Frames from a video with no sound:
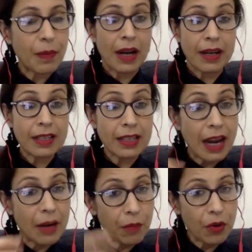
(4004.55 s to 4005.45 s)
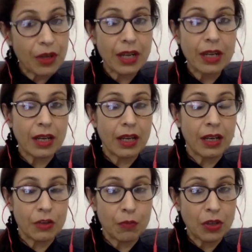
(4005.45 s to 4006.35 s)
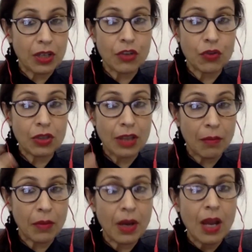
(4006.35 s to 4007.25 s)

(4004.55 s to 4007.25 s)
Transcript: understand, put it to some